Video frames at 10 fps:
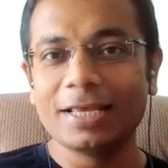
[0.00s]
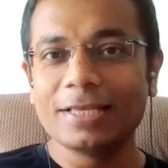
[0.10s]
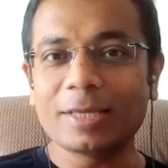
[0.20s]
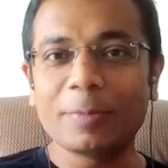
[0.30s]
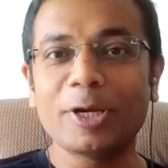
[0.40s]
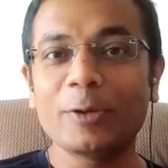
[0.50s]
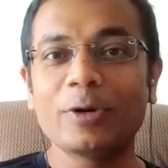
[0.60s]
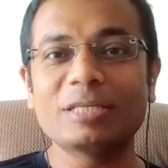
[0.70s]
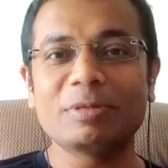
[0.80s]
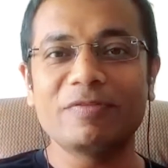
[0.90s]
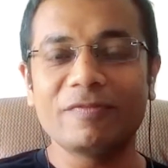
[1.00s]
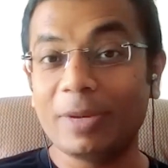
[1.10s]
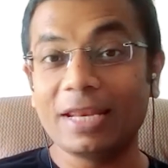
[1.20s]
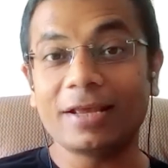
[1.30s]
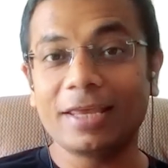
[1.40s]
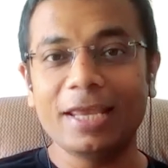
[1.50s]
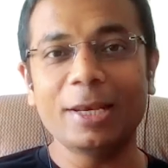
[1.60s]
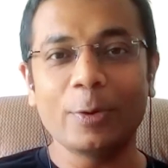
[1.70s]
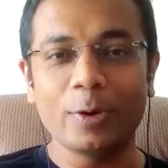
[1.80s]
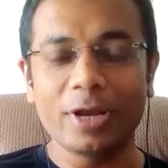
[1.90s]
somebody who has been played a
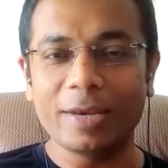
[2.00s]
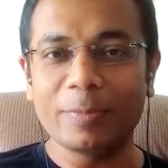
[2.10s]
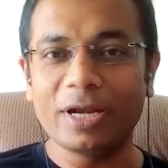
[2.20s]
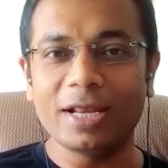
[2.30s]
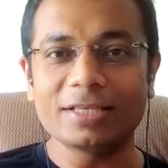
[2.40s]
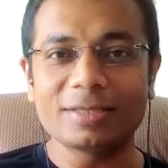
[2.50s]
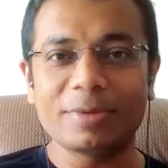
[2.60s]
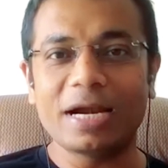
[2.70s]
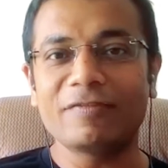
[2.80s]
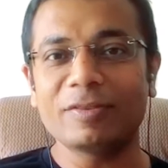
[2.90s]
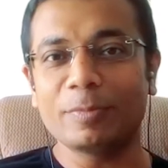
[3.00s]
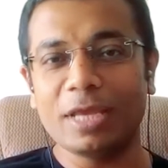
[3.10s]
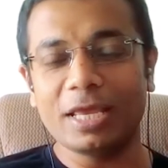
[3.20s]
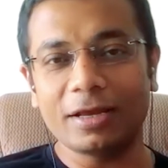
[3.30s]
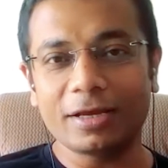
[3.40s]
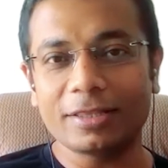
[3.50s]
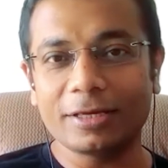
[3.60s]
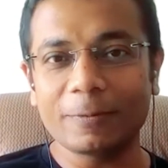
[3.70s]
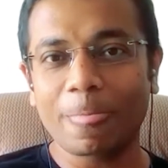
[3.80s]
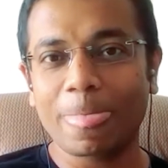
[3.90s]
key role in building Zymrat with me and
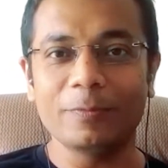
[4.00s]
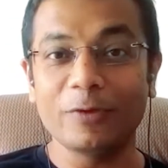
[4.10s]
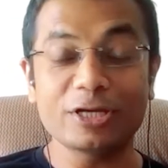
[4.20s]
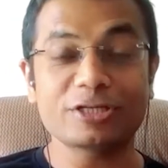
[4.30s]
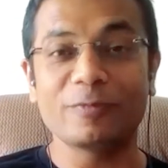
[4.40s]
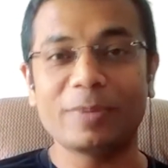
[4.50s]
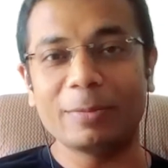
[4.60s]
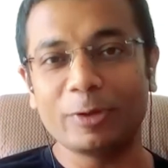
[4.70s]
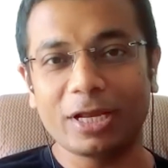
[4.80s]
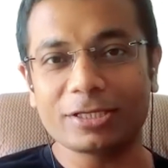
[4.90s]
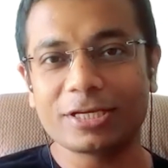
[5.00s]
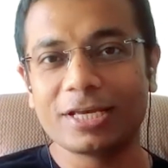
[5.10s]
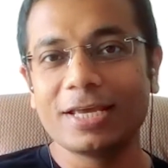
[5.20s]
Ankita, Vyshnav Baburaj.